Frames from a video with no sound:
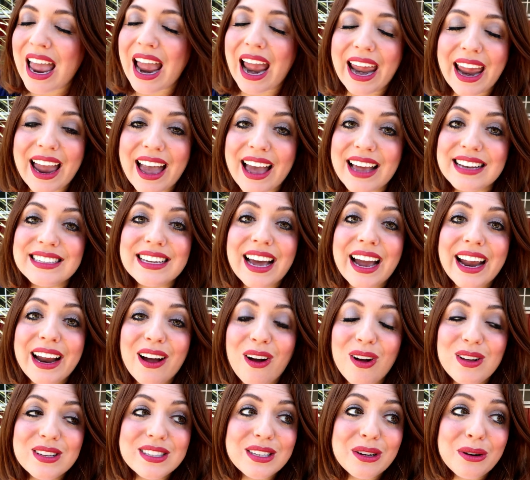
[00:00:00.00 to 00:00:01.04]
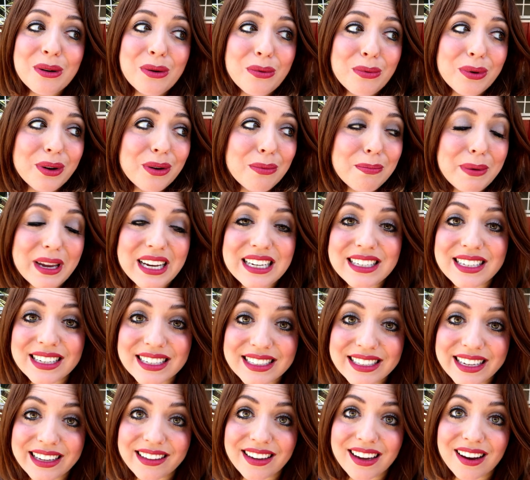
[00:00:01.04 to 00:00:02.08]
And I also, we're big
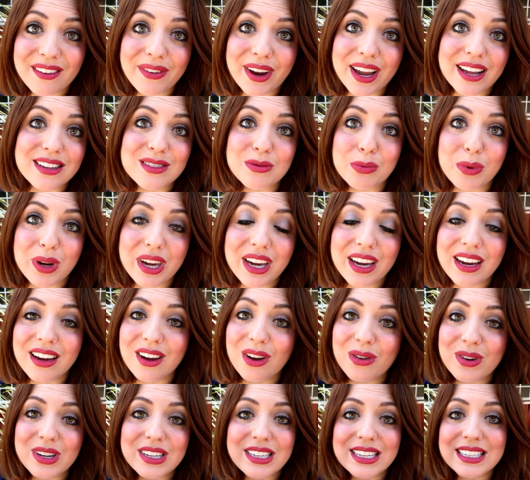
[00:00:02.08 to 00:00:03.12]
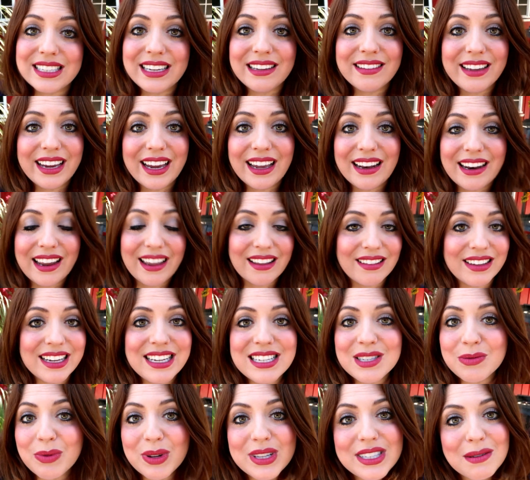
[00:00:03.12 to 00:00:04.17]
Disneyland fans. We go to Disneyland at
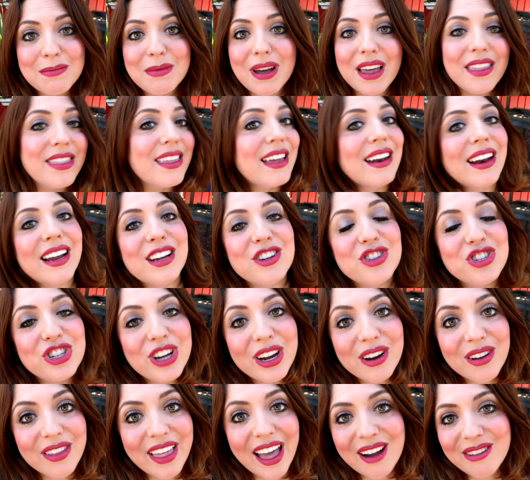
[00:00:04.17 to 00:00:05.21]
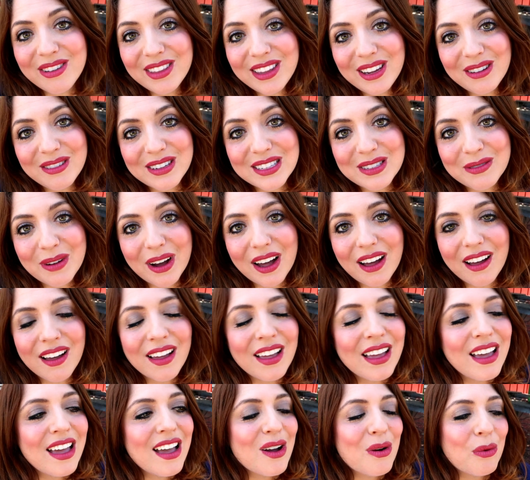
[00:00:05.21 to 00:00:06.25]
least once a month, and I share that with you as well.
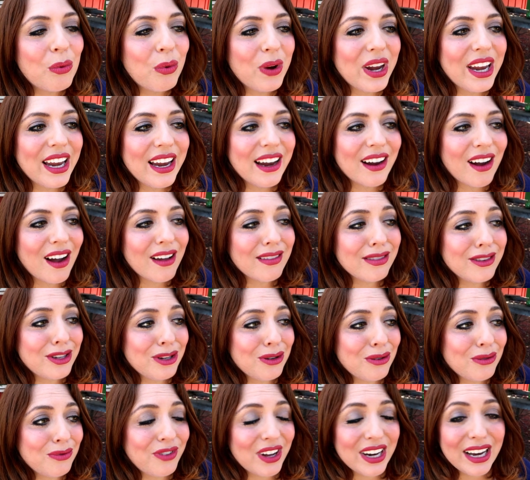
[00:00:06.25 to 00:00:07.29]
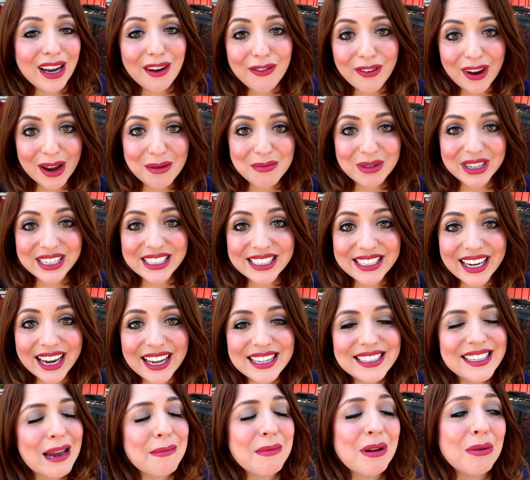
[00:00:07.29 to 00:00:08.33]
We do funny family
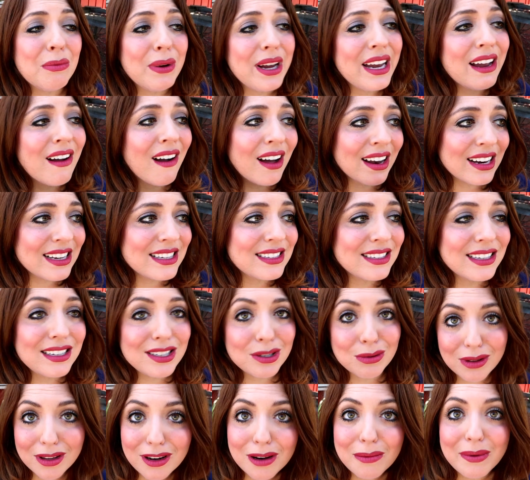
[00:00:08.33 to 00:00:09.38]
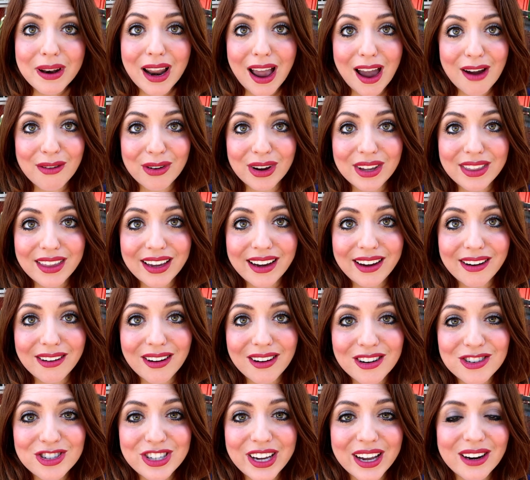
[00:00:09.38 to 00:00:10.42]
skits. I mean, we honestly do a little bit of everything here
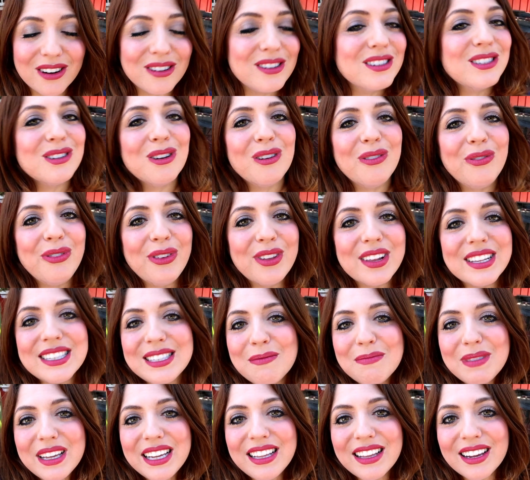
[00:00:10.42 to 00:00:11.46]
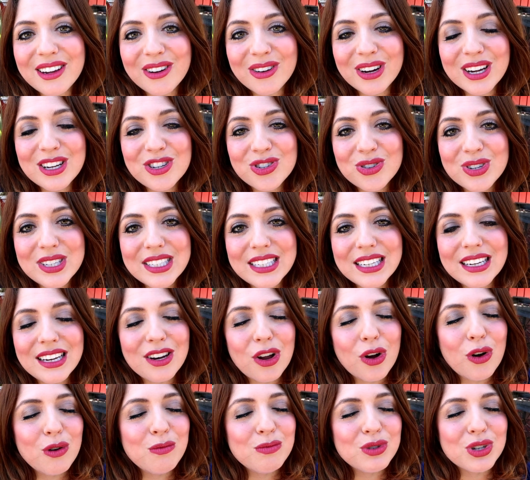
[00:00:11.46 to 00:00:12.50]
on our channel. So if that's something that you're interested interested
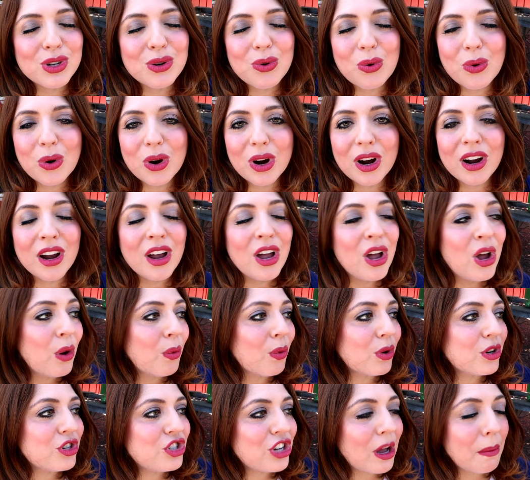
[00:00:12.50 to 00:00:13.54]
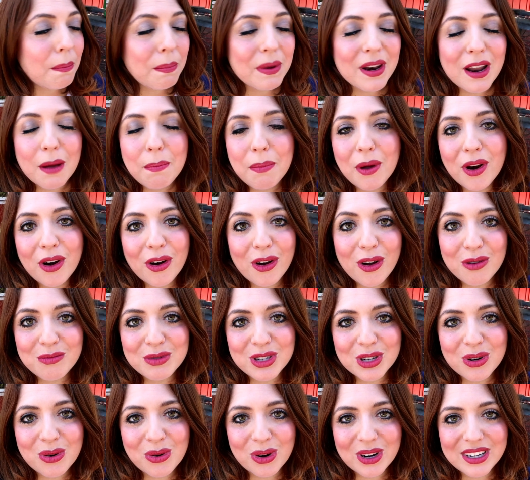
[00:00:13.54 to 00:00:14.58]
in home decor, we're jumping up on our home
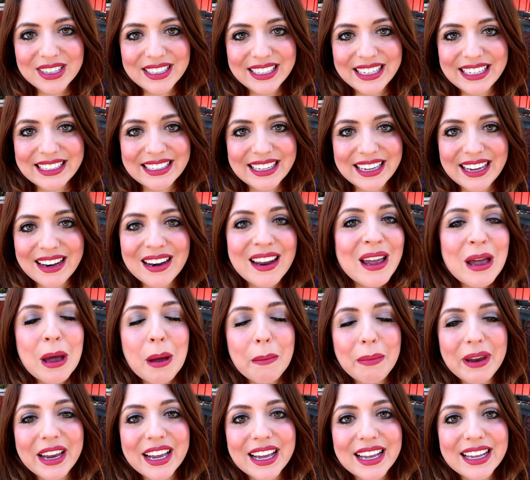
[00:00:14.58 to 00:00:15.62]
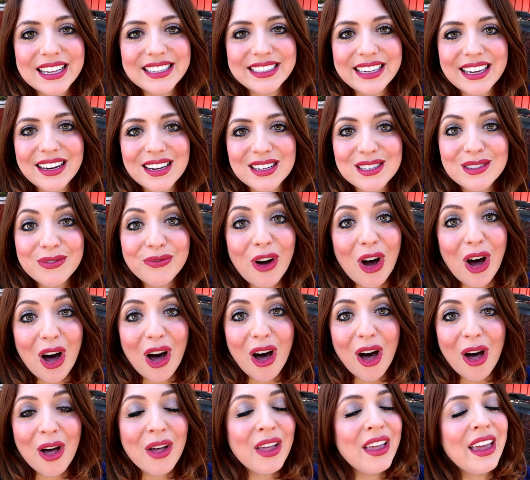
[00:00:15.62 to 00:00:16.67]
decor season because it is
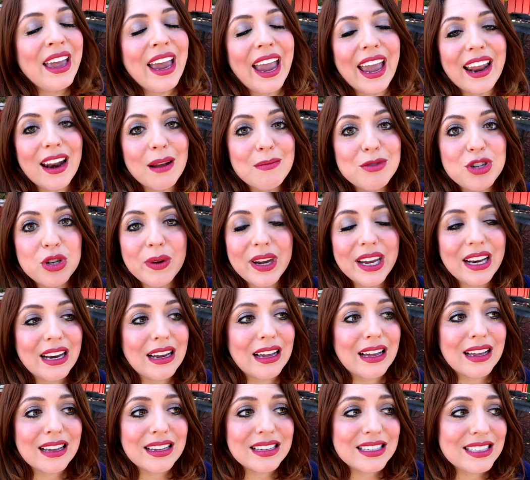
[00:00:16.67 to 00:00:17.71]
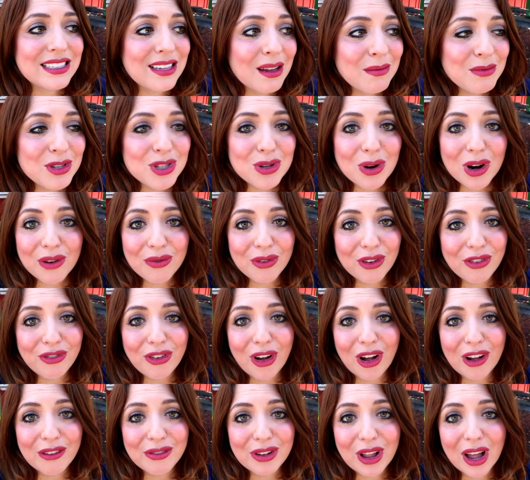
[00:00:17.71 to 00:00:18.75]
fall and I'm doing some sort of a
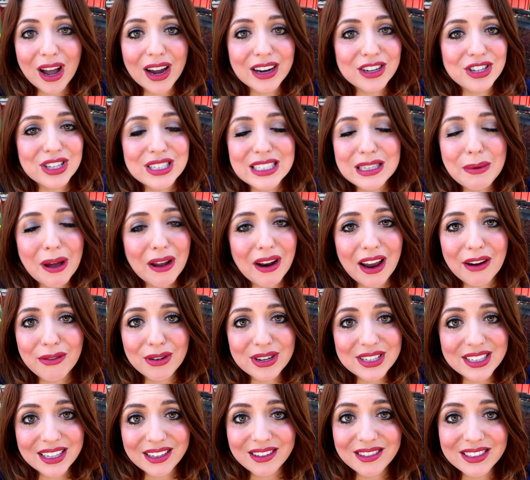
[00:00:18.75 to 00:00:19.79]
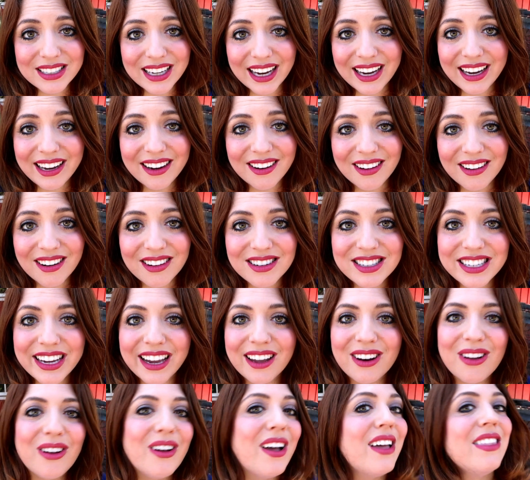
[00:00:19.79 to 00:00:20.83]
fall vlog just about every single day here on our
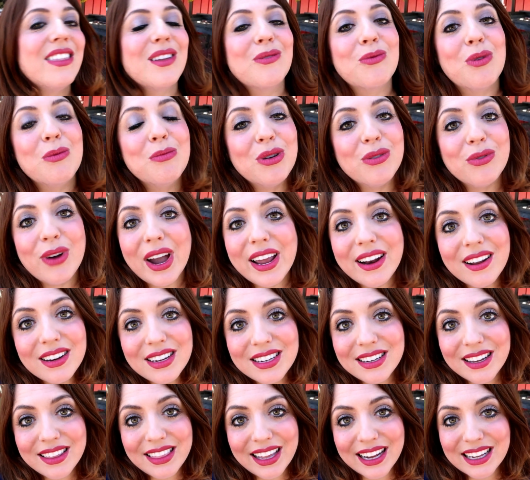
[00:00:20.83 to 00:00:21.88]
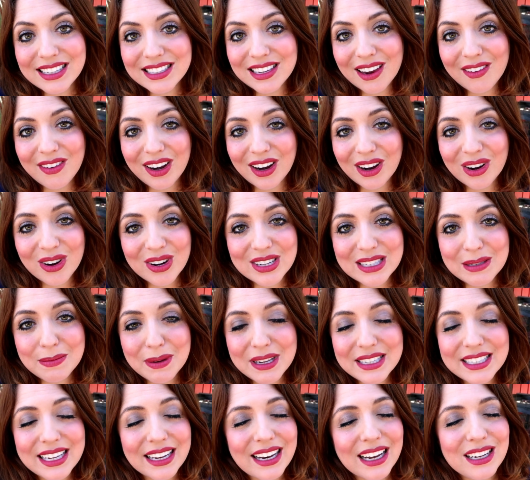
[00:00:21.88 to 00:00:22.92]
channel and then we'll move right on into Thanksgiving and
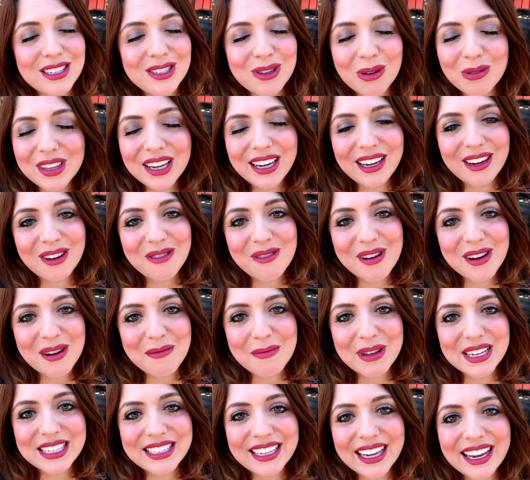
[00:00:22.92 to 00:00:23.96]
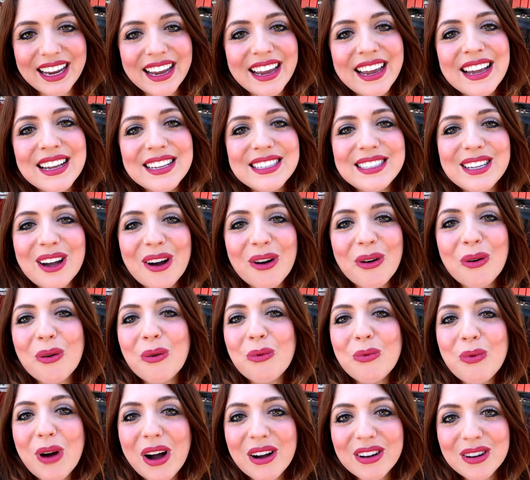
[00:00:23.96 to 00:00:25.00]
Christmas and I don't think you'll want to miss it.
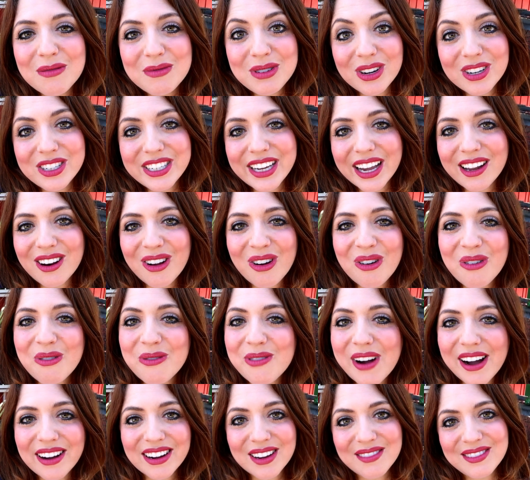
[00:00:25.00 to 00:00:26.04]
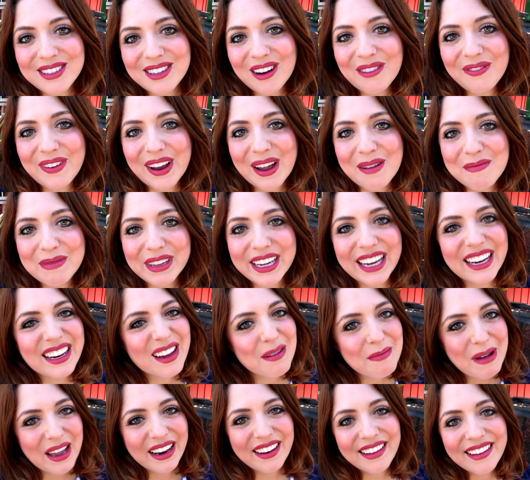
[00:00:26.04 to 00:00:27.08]
So welcome to our channel, welcome to our family and
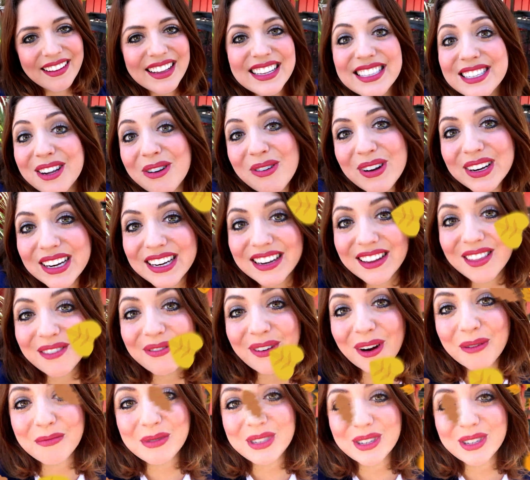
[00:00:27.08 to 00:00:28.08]
come on, let's go on into the farm